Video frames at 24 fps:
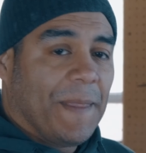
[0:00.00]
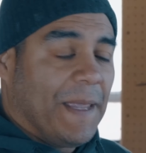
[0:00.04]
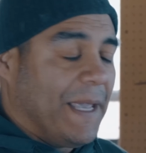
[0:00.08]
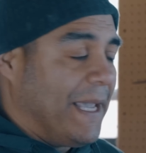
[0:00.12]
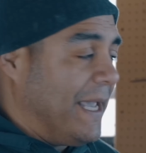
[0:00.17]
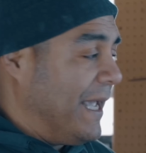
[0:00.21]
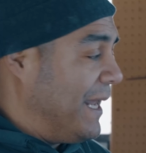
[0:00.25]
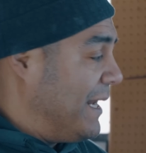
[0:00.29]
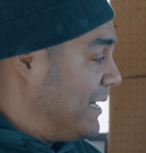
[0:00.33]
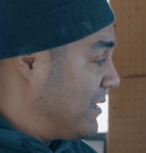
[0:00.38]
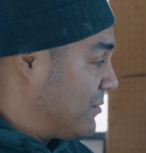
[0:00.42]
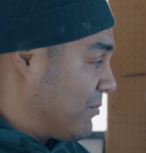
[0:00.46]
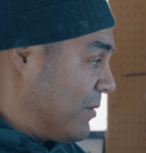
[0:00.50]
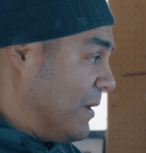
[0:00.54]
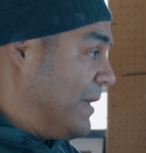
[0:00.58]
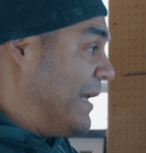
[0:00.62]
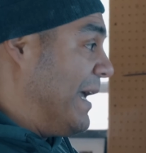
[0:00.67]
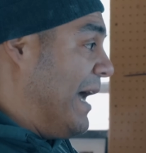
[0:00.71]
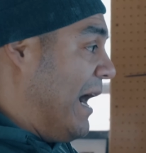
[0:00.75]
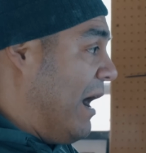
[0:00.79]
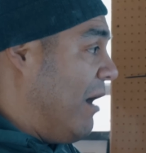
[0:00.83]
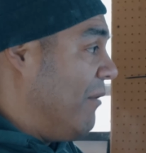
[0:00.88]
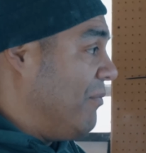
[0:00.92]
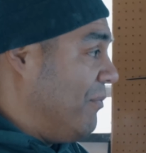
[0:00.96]
And it's really
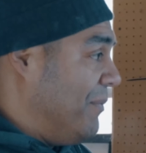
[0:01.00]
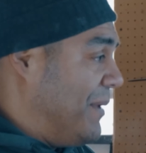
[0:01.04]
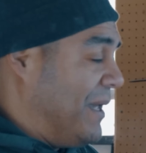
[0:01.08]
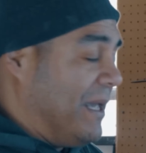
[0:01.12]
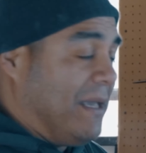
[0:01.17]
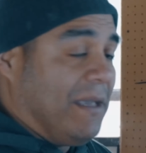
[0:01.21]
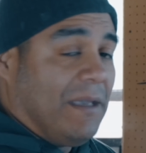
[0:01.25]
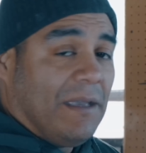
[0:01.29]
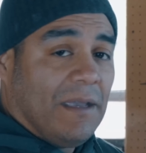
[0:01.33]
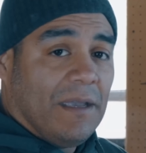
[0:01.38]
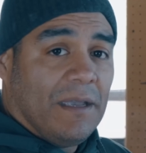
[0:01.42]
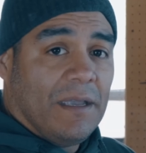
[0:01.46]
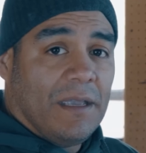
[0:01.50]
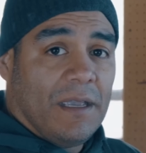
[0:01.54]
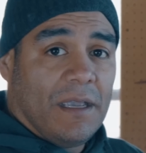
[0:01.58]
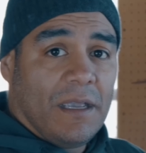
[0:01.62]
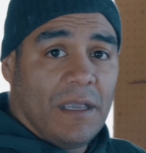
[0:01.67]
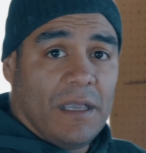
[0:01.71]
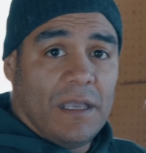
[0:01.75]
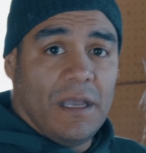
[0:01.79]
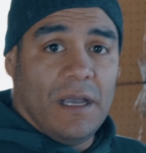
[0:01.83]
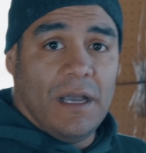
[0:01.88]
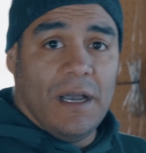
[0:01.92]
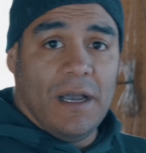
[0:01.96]
helped me.
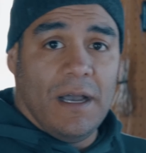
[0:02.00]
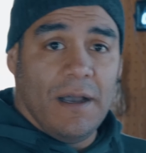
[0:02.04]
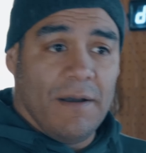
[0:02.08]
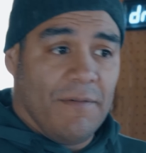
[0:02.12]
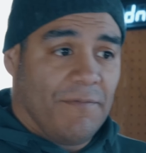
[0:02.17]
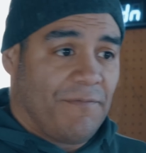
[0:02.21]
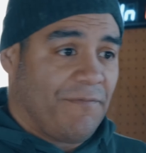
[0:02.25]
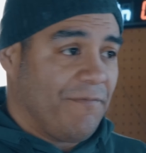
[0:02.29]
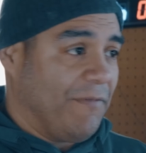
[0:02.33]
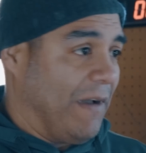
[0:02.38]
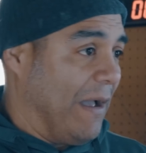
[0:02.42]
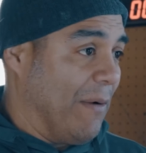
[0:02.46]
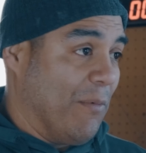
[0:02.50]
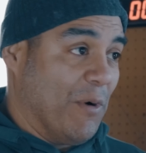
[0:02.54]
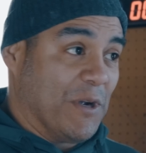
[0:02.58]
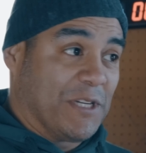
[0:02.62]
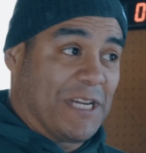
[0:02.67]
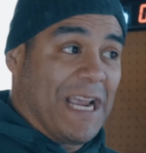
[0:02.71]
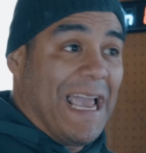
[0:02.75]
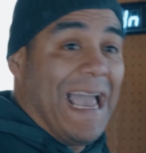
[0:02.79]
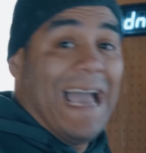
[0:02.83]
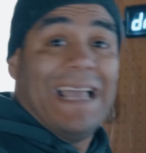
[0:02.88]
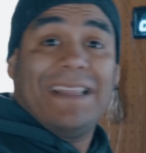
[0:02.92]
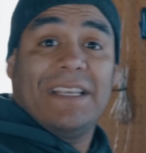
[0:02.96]
I
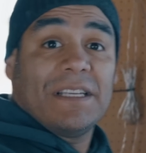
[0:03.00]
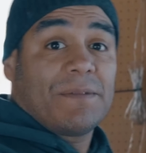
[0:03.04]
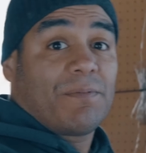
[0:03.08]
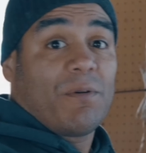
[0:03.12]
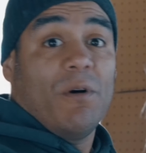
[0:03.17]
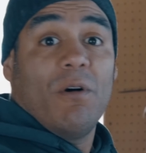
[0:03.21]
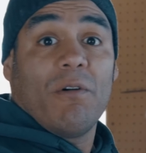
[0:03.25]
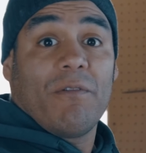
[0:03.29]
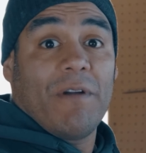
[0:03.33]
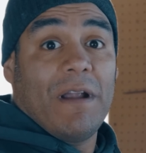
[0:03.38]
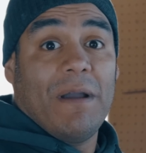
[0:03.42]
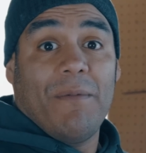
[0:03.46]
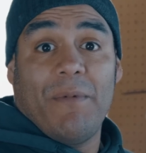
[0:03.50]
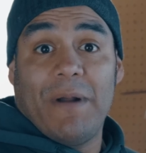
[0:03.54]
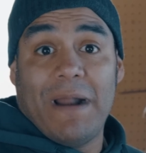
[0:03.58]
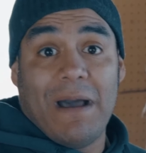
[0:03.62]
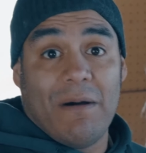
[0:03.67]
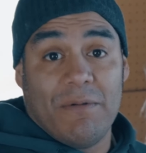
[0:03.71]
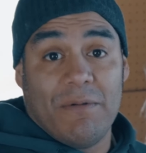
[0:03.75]
wish I had this program when I